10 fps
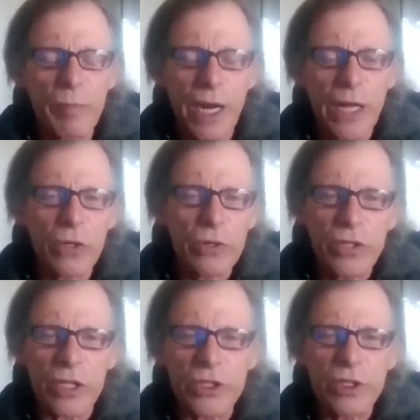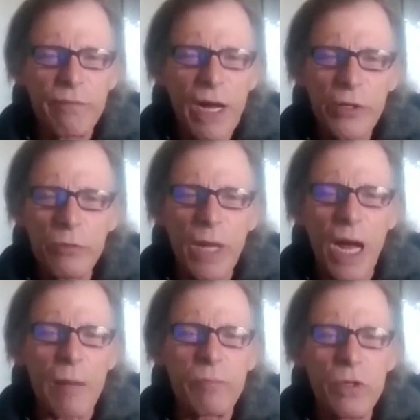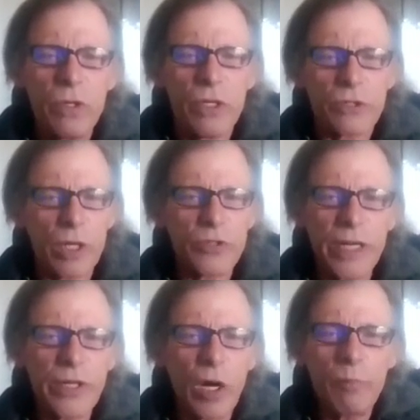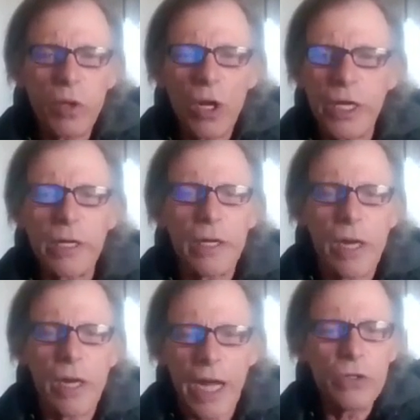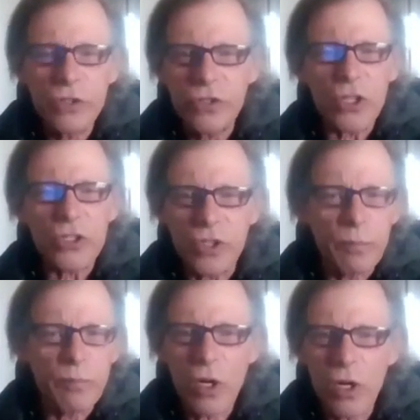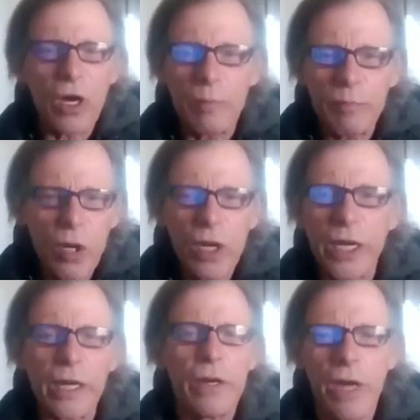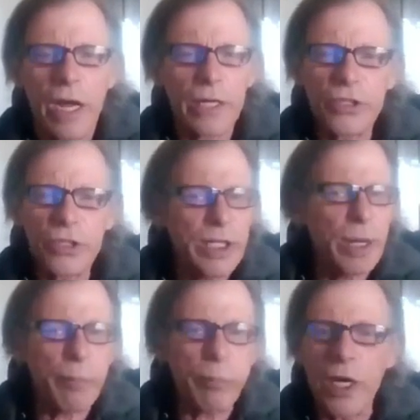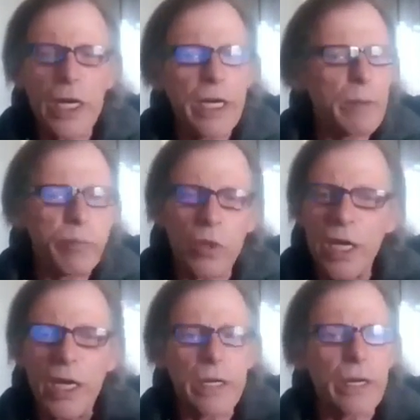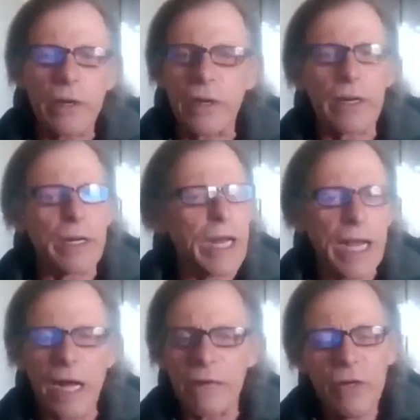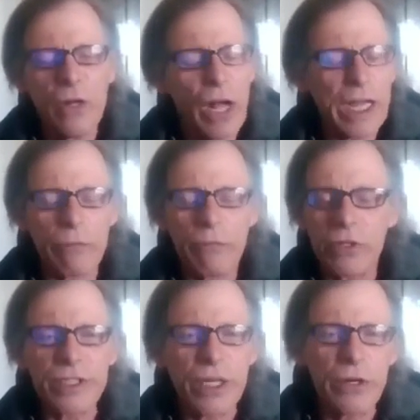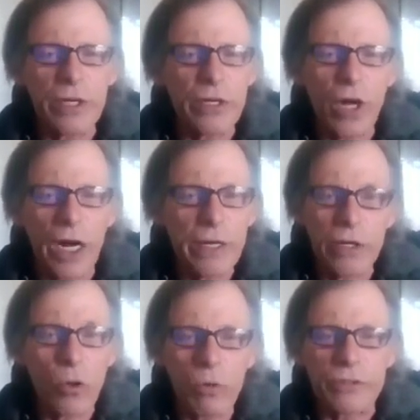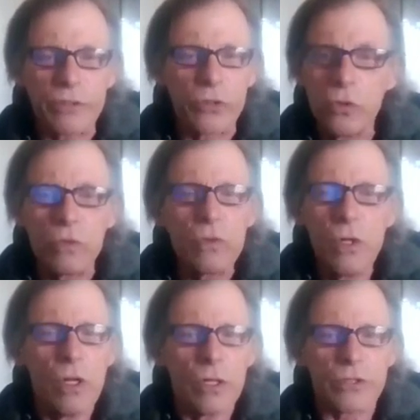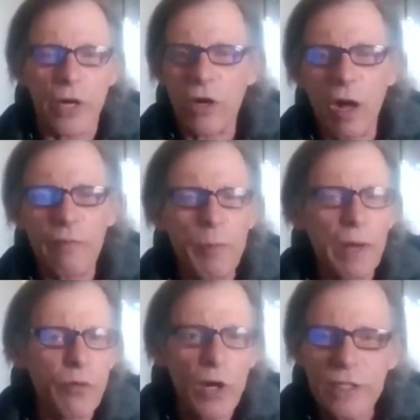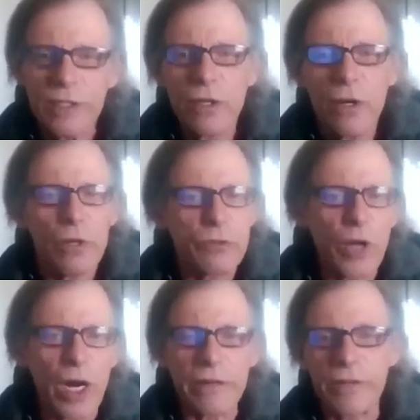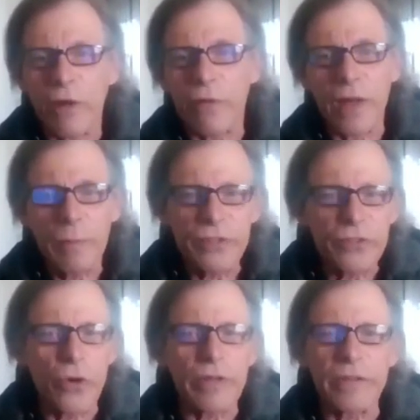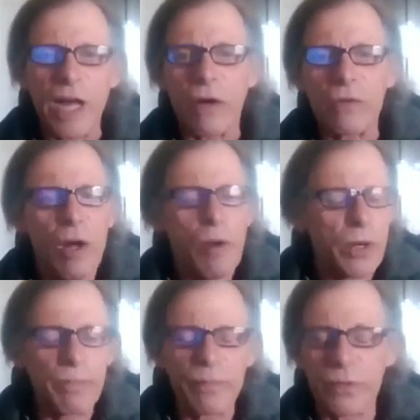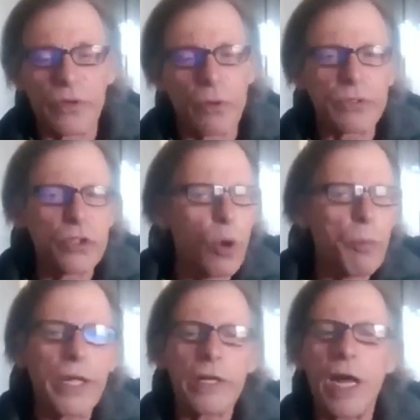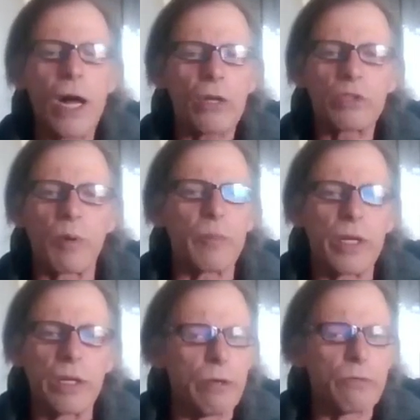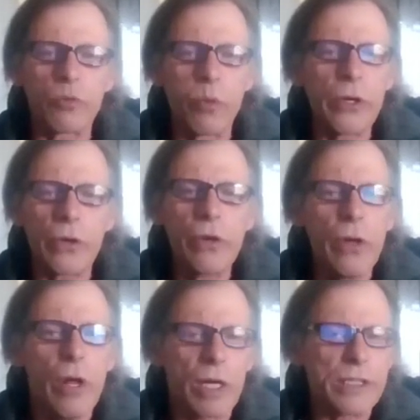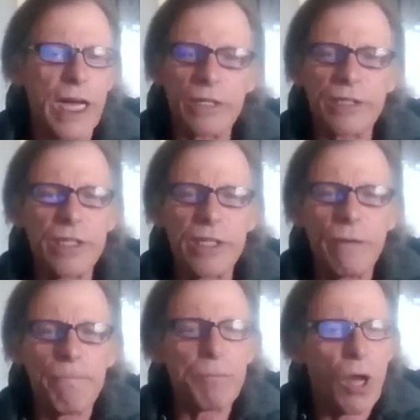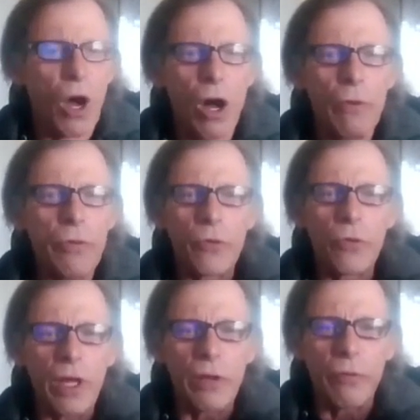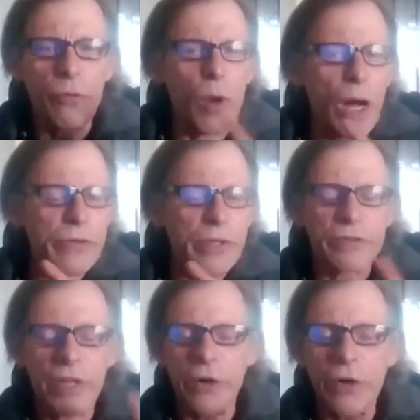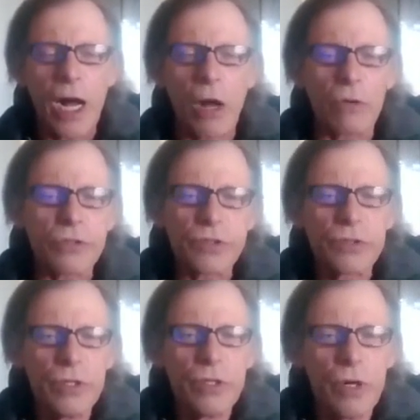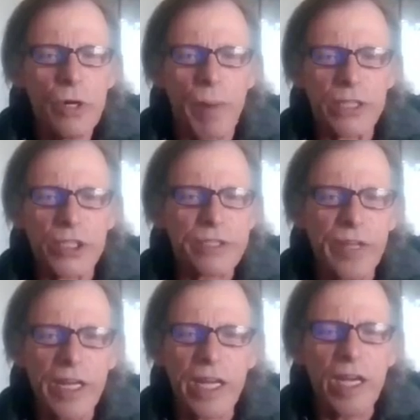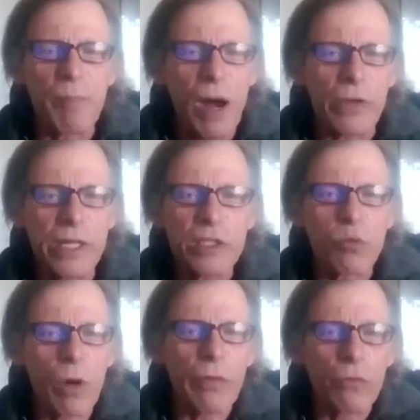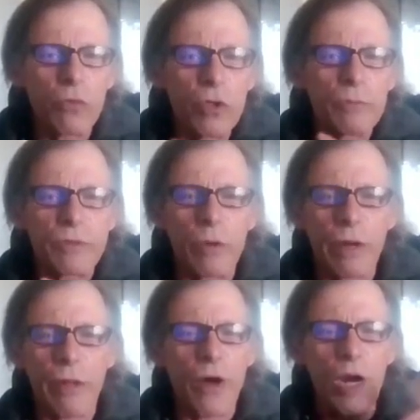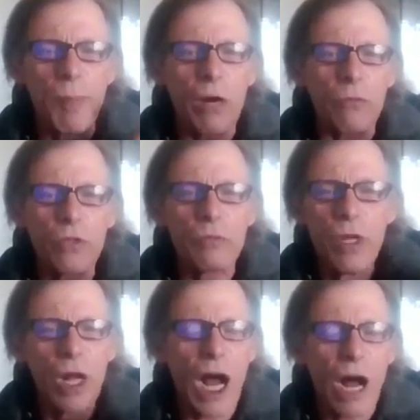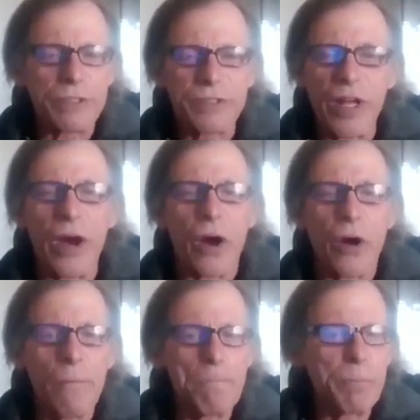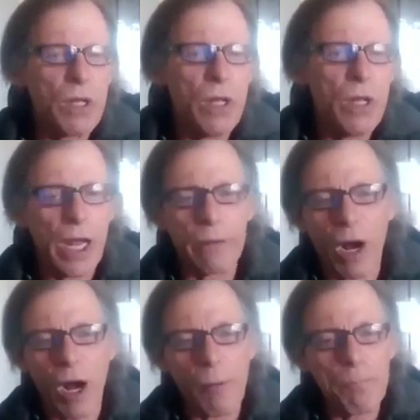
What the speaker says: but I couldn't touch the volume knob. So I tried to unplug it. I couldn't touch the plug to unplug it. And it just kept playing and playing. And I got really scared. I didn't know what to do. So I called for my friends, tried to tell them to turn it down. But there was nobody in the house but me. And it was weird because I could see throughout the entire house by just thinking about each one of the rooms. When I thought about a room, I was there. And